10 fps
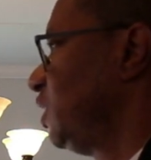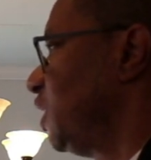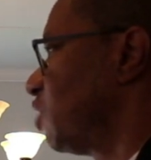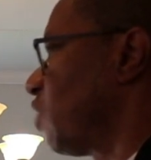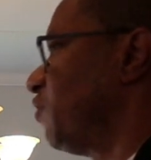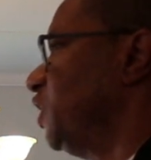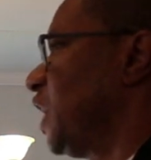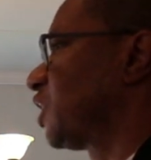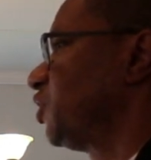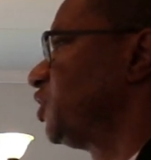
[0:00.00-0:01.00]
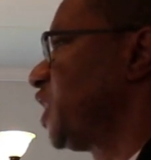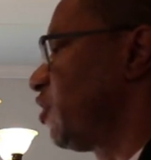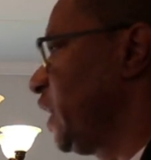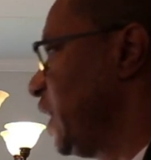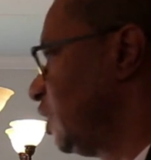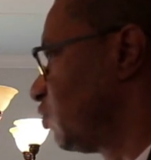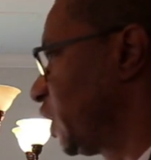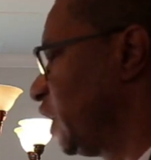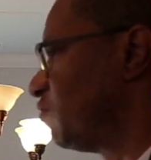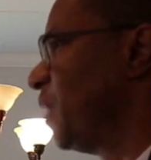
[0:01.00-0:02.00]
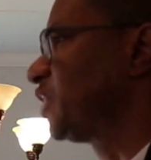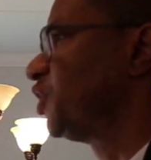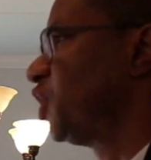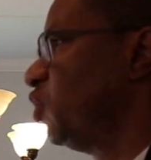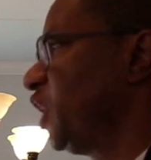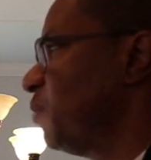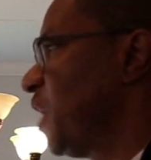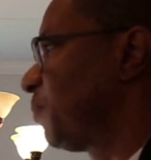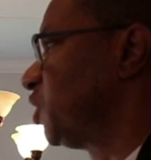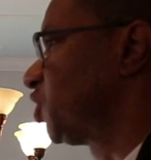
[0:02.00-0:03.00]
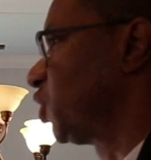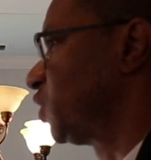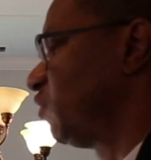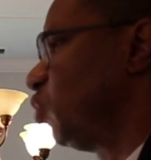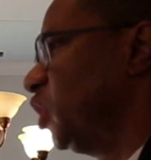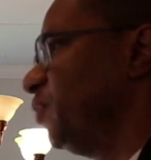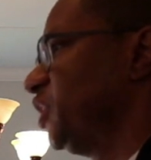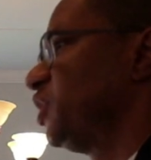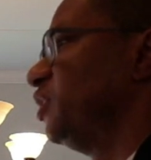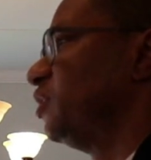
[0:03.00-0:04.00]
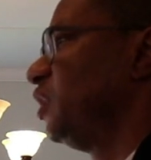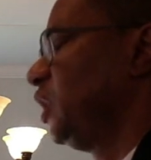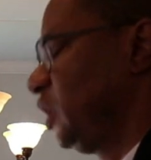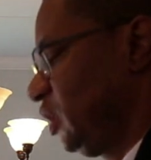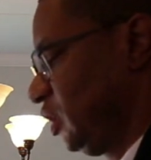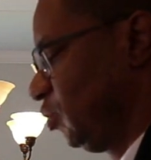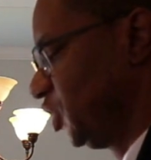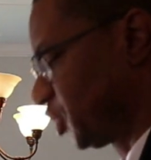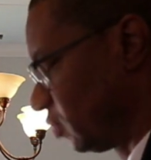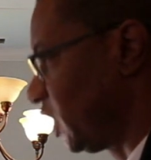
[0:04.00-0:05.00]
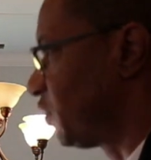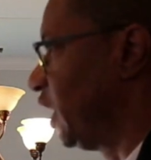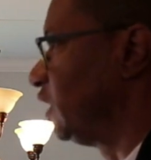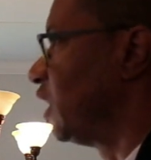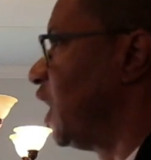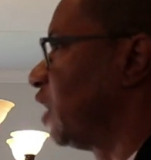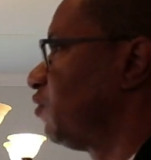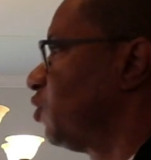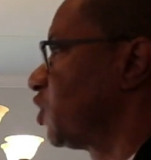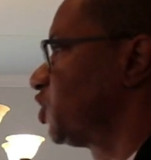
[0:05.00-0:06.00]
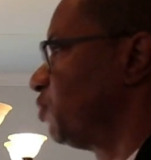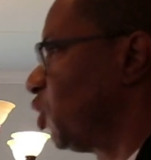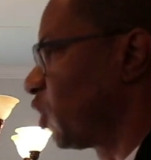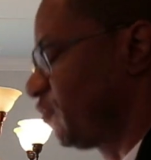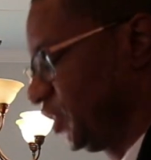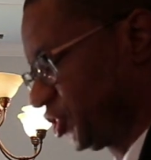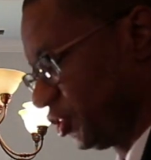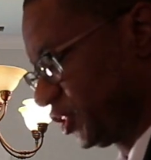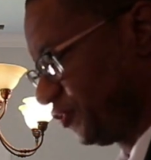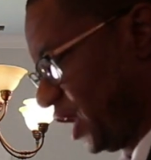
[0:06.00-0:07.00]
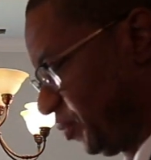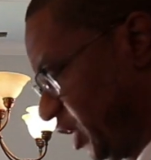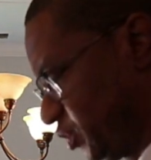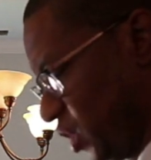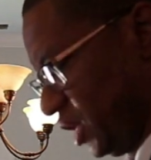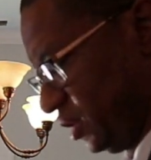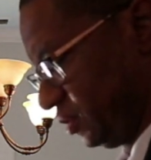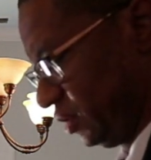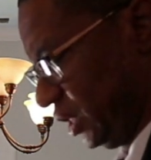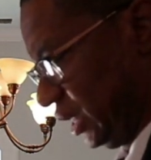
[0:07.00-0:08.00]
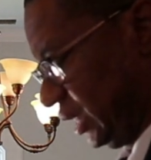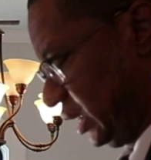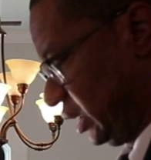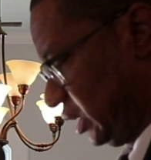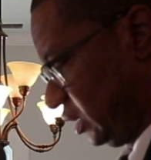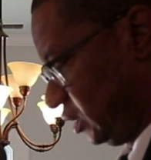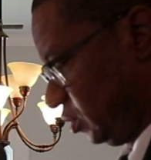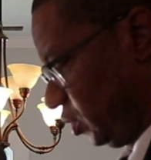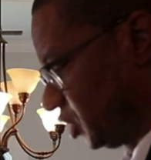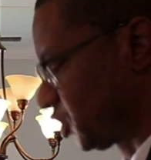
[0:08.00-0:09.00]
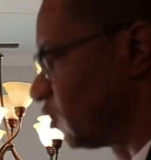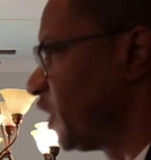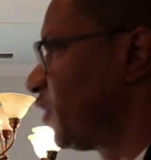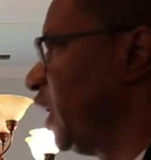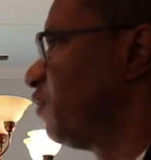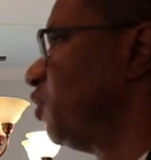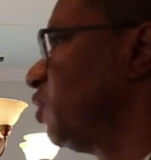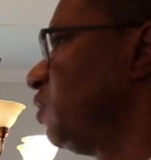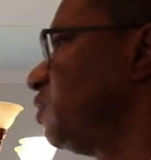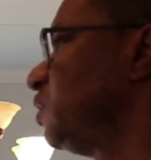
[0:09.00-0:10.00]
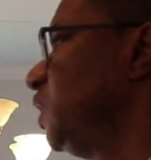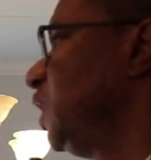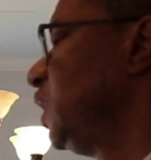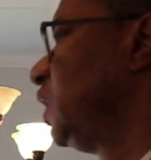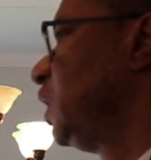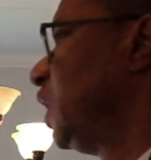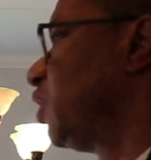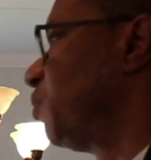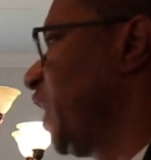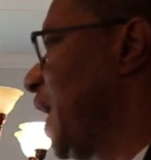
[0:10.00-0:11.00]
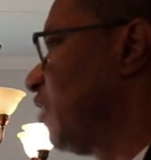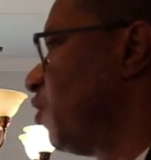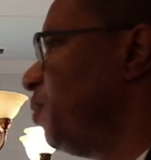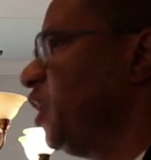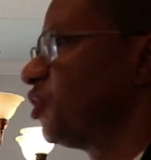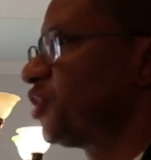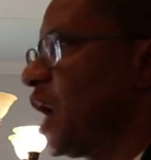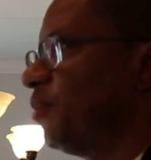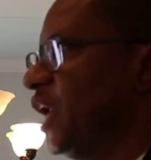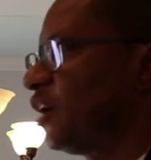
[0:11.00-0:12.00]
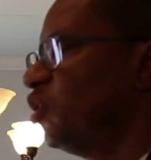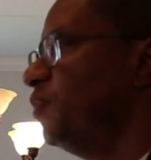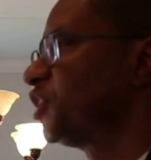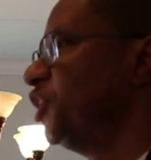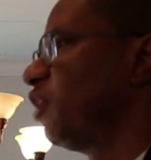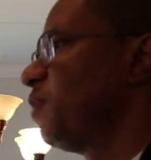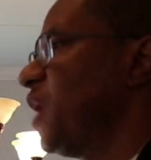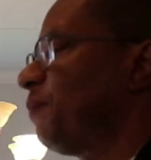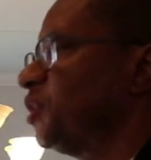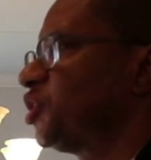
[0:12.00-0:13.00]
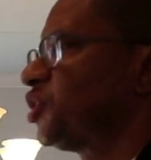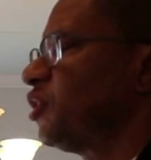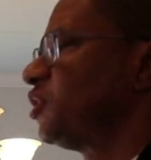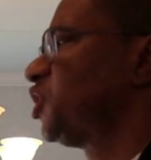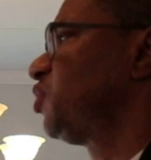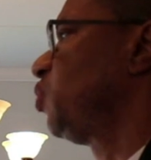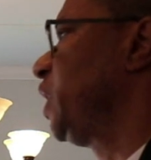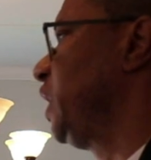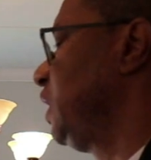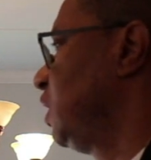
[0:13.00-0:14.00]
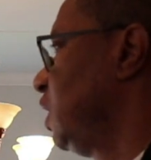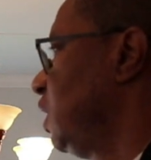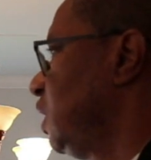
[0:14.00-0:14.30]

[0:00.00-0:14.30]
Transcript: and the Reverend Dr. Terry Henry of Macedonia Baptist Church of Wilmington. We certainly thank God for the support of his church family as well. We are certainly thankful, and on behalf of Peter's Tabernacle Missionary Baptist Church, we